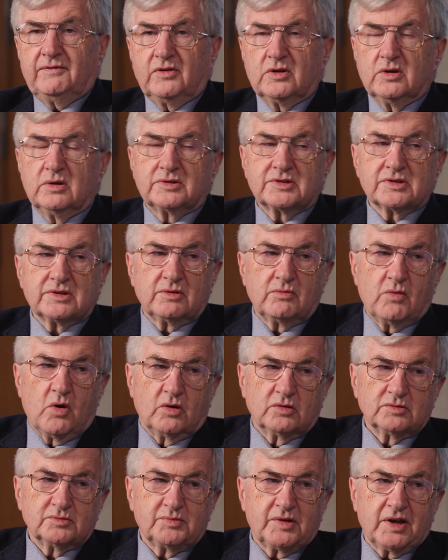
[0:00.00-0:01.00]
flew to the
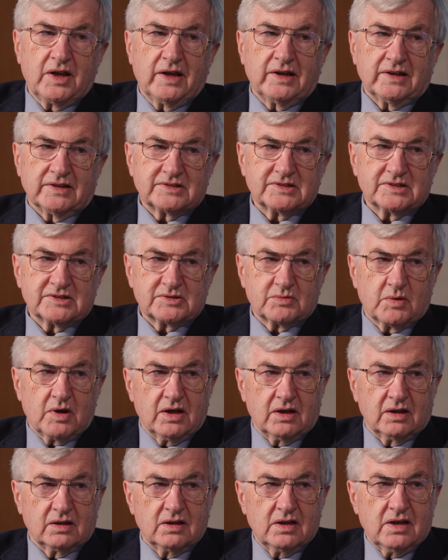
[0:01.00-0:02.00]
wrong place as
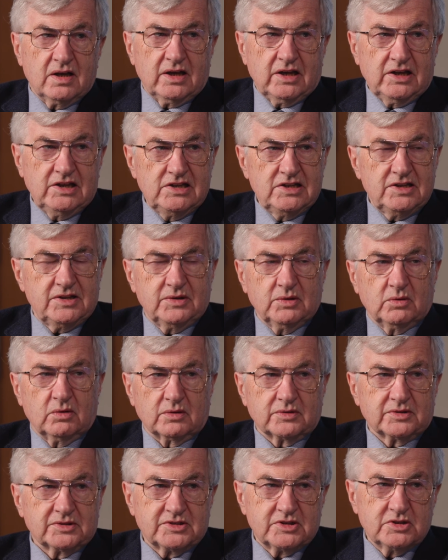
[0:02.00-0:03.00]
well. He
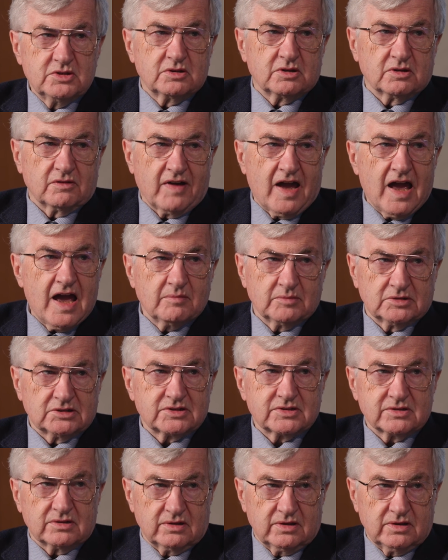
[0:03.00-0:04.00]
thought the Duke of
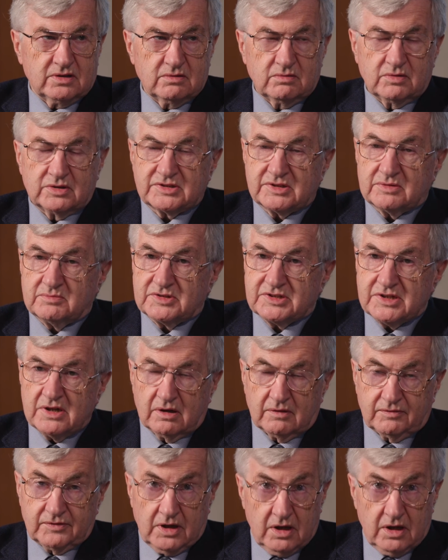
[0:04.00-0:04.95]
Hamilton, who was himself,